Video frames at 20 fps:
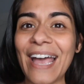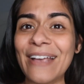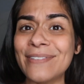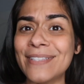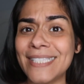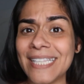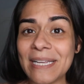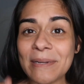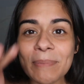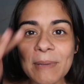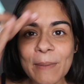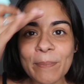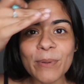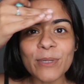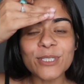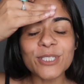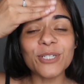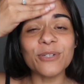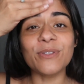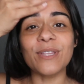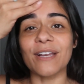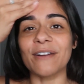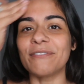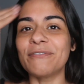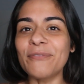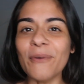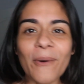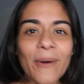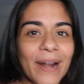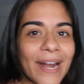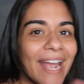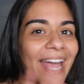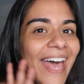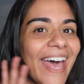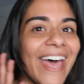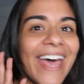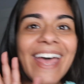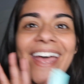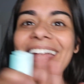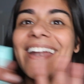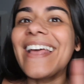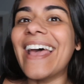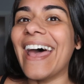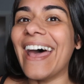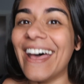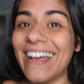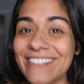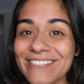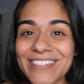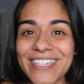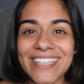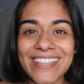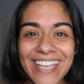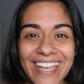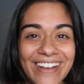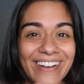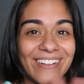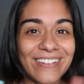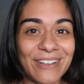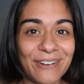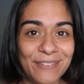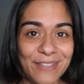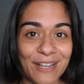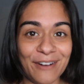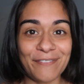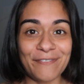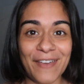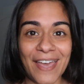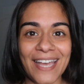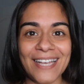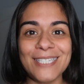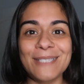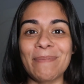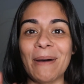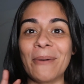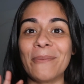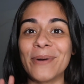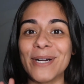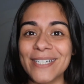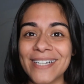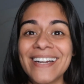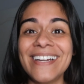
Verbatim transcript: I've seen people do their forehead, everything all over their face, but we're